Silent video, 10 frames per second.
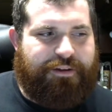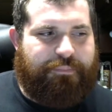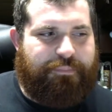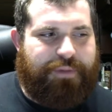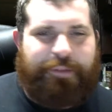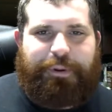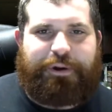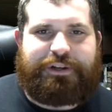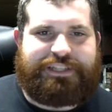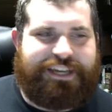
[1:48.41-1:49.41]
my
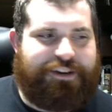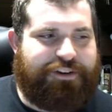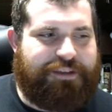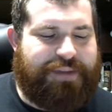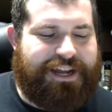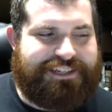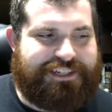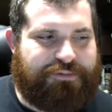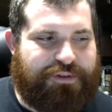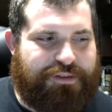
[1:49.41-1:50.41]
personality matched
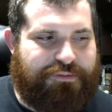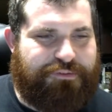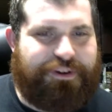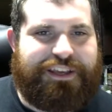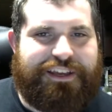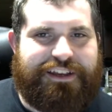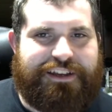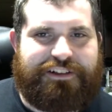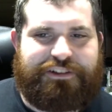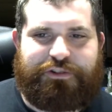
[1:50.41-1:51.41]
with freaking
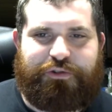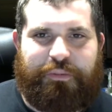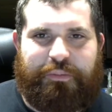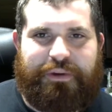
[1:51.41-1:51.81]
Gloom.